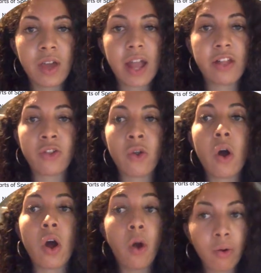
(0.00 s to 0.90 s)
It's
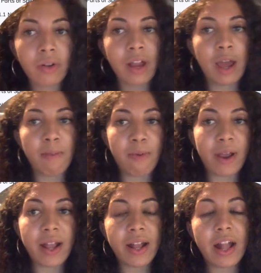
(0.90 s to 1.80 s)
not an old
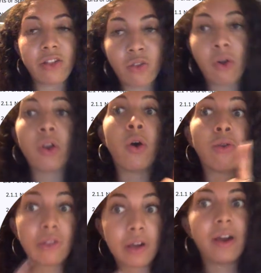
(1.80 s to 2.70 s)
library, it's not an
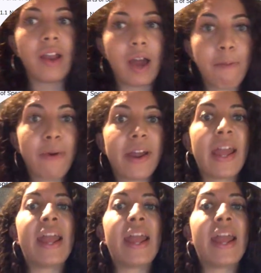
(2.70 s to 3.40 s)
older library,